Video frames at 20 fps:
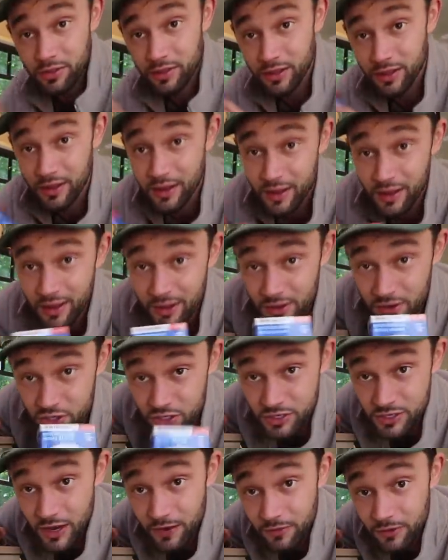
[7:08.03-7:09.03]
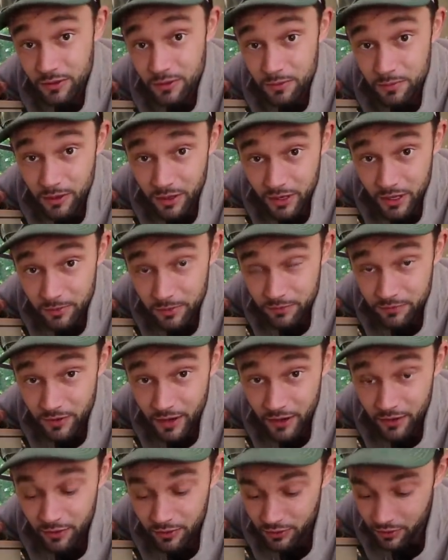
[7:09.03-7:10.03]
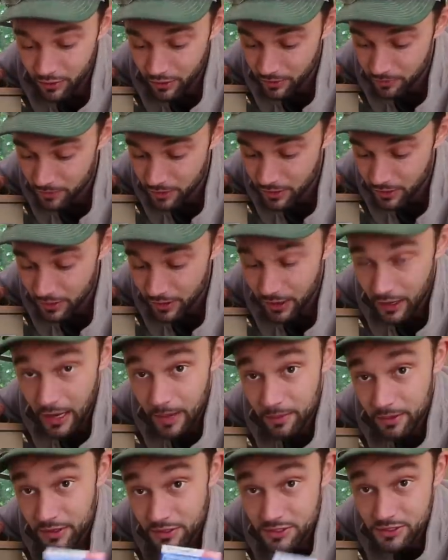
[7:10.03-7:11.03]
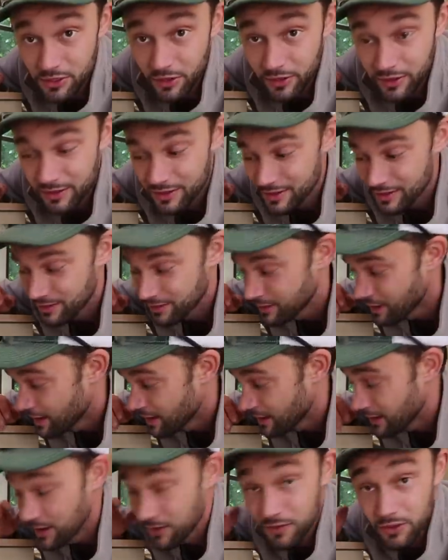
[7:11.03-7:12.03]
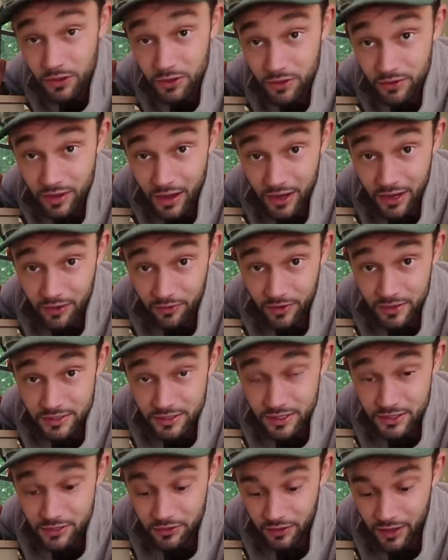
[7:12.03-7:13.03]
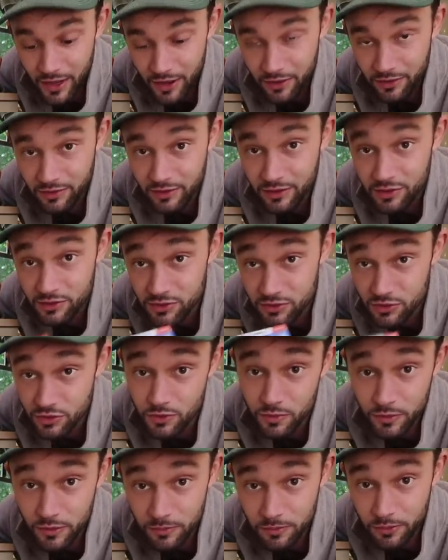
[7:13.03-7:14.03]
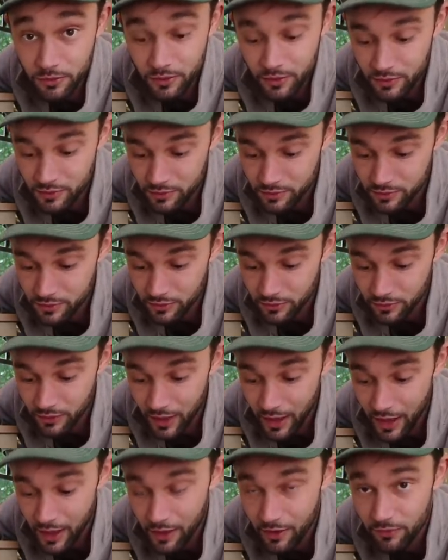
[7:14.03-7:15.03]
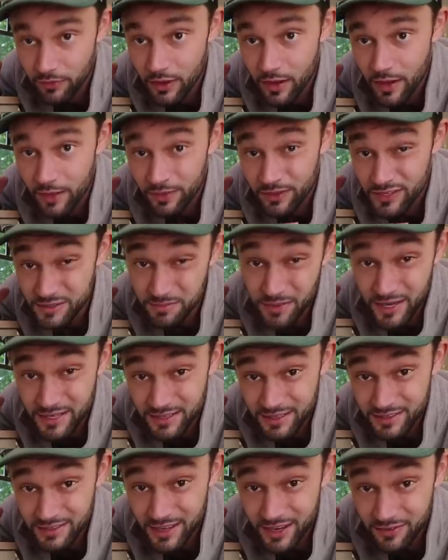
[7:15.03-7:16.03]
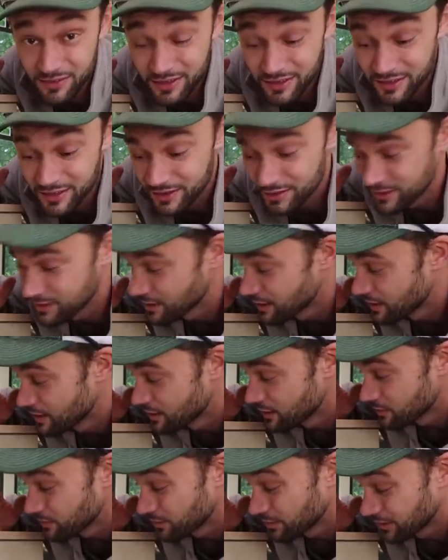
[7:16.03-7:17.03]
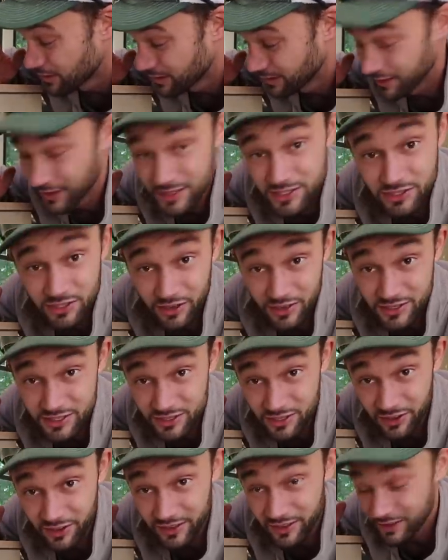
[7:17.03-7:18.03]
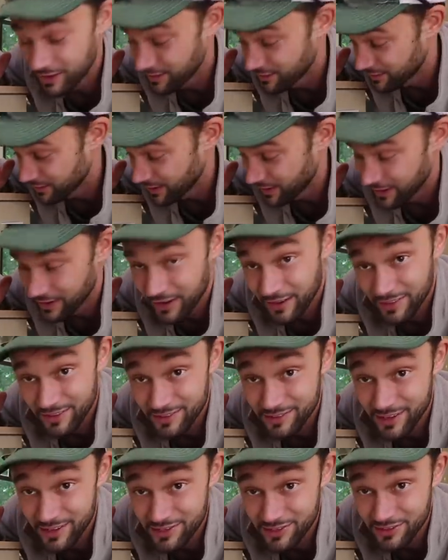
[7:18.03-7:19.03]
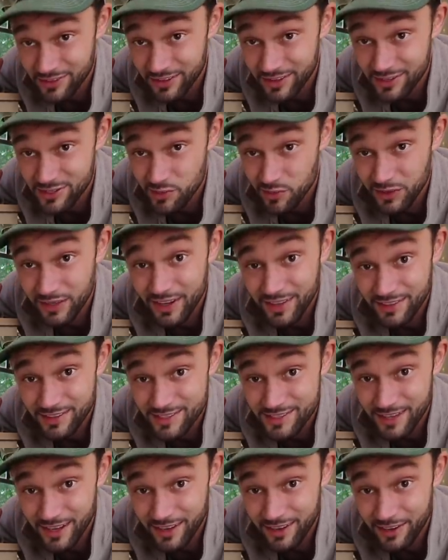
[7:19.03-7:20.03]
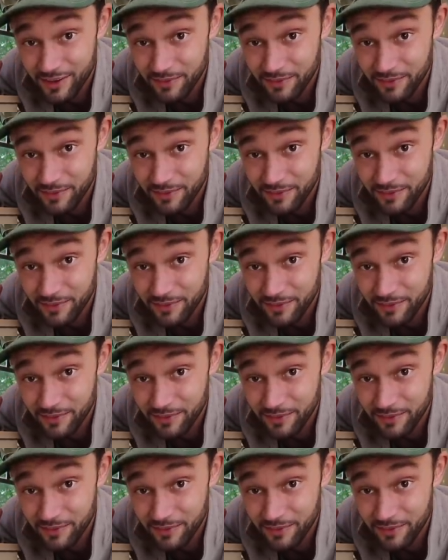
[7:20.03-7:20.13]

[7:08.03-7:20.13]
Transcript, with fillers: thing, should definitely be picking up a fire alarm and installing these. Even though you're not in a residential house, it is super important to still have these basic safety needs. But let's start installing this and get the sensor in so we can get this tied